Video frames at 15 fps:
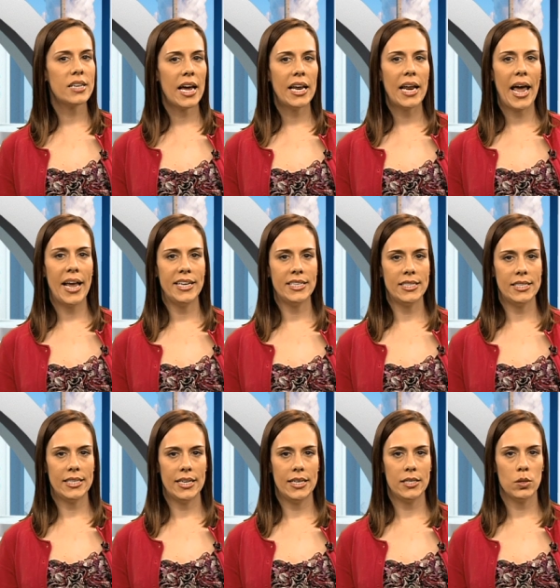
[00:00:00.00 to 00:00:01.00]
state
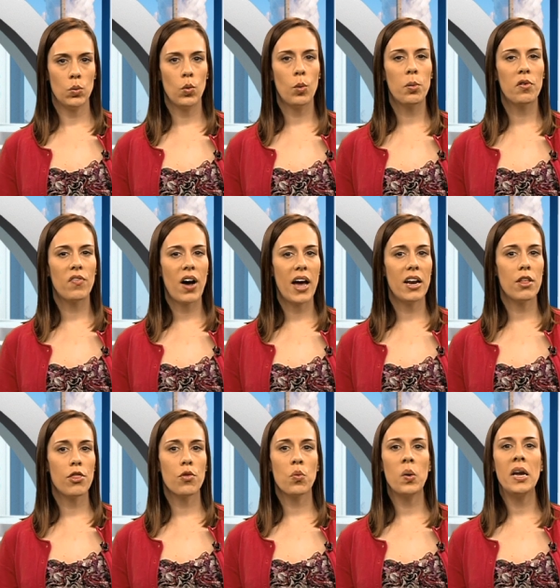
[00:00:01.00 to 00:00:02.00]
agencies will provide a
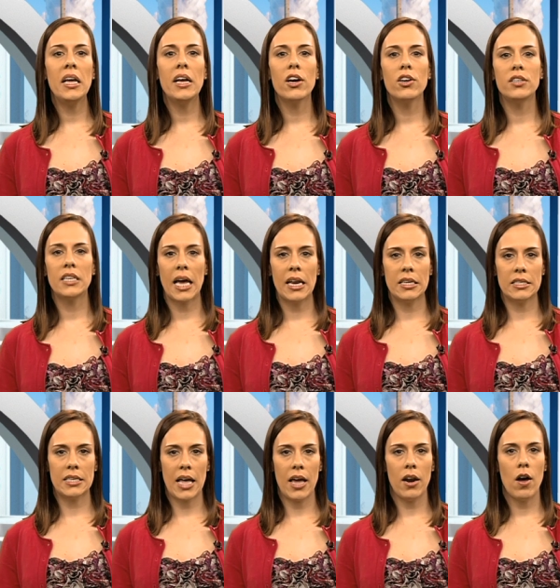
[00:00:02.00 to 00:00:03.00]
three-year data
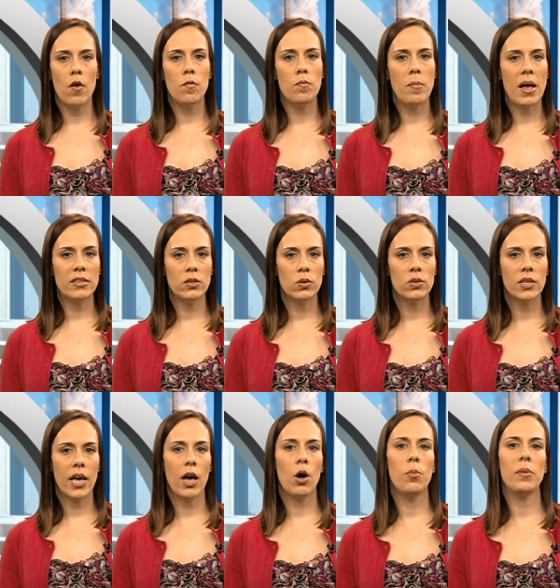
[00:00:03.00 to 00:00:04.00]
set of
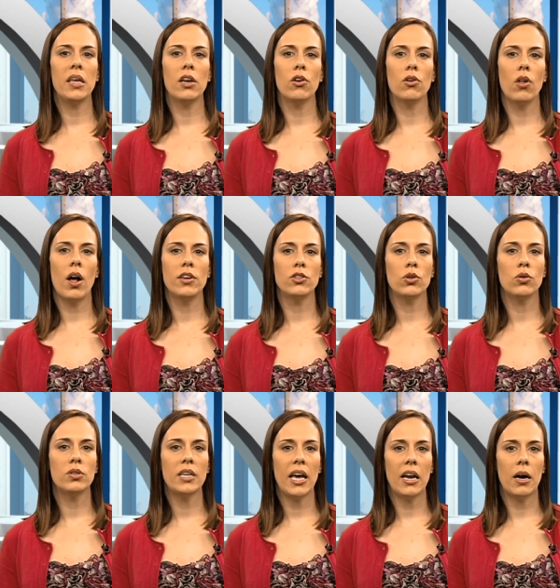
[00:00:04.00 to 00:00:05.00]
mesoscale
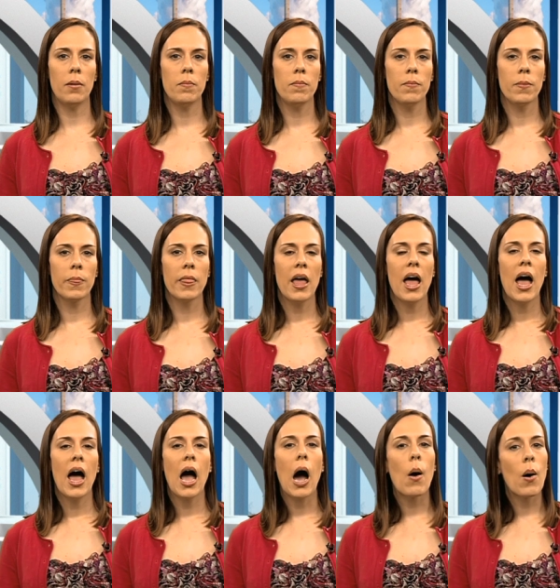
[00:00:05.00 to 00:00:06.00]
meteorological data.
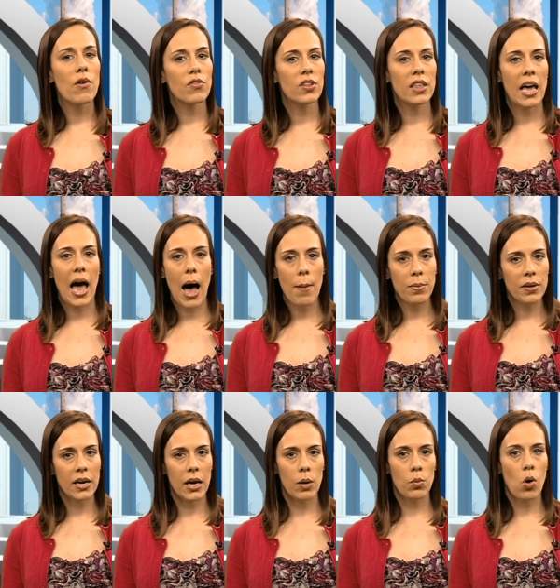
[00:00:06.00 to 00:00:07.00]
However, the
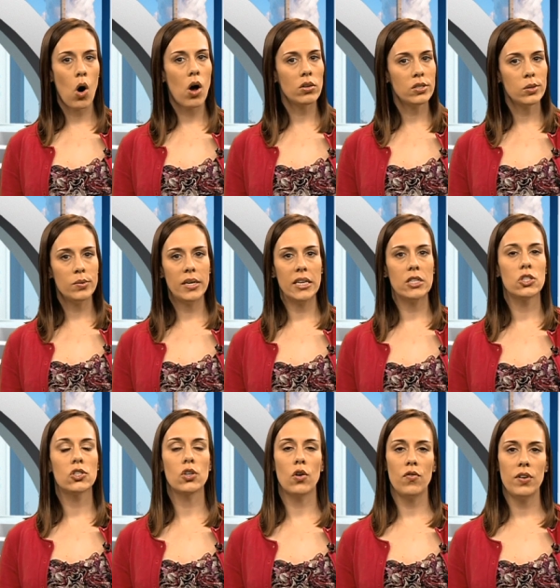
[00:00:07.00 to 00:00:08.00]
applicant will also need
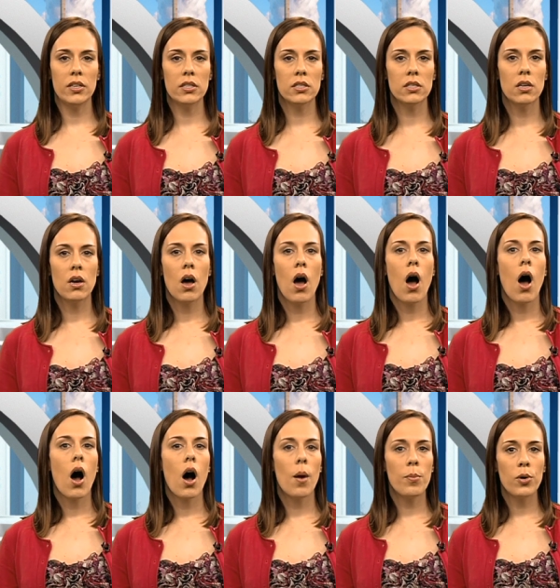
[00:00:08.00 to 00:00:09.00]
surface,
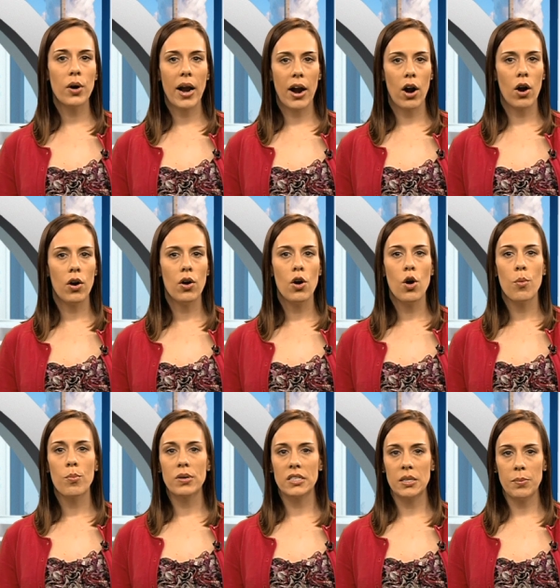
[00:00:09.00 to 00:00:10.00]
upper air,
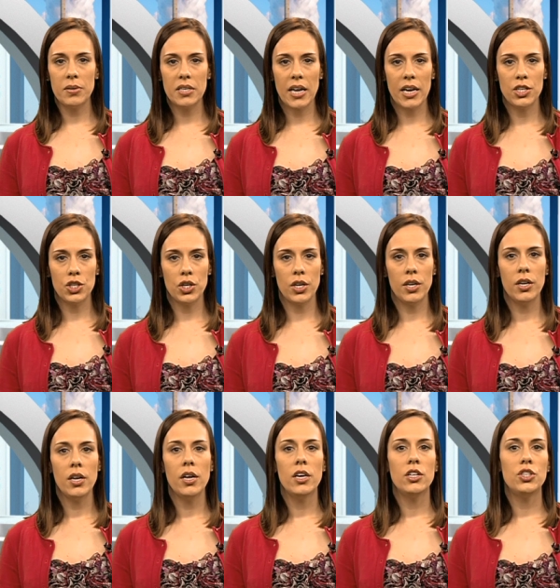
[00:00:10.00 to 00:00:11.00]

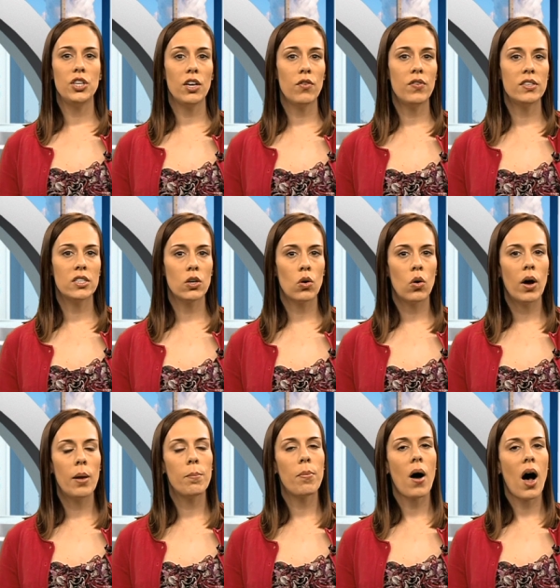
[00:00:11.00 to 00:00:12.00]
precipitation, geophysical,
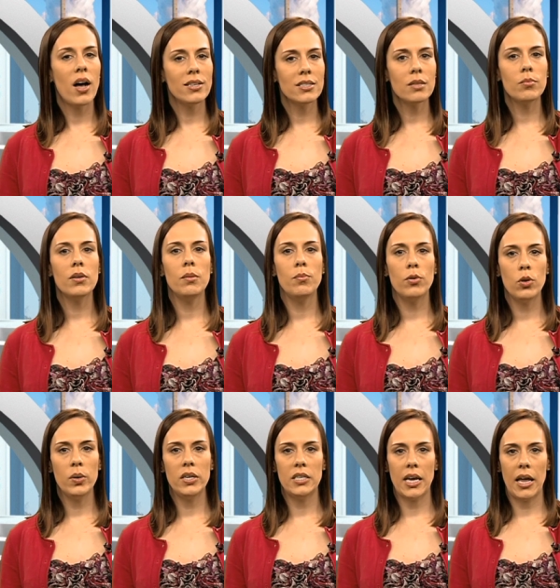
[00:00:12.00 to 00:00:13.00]
and possibly
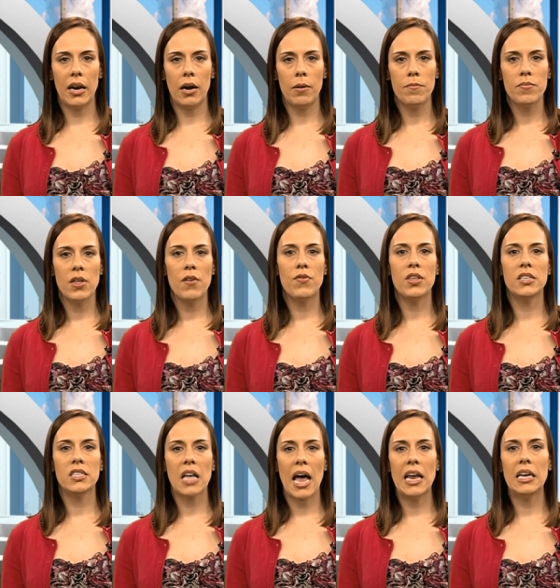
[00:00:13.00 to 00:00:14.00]
buoy data if the
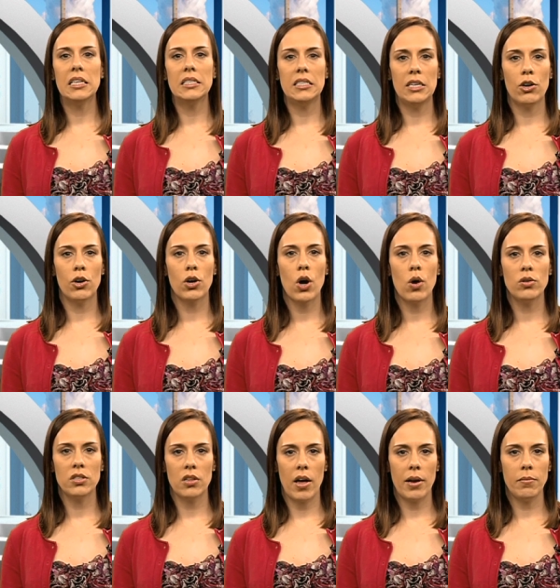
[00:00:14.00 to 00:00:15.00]
site is near a
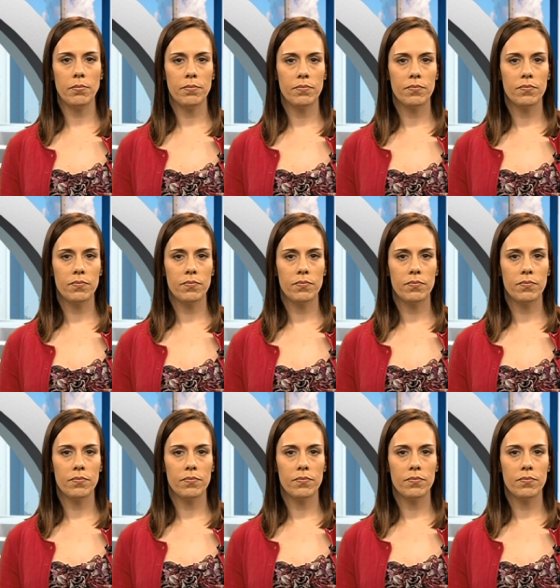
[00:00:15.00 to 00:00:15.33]
coastline.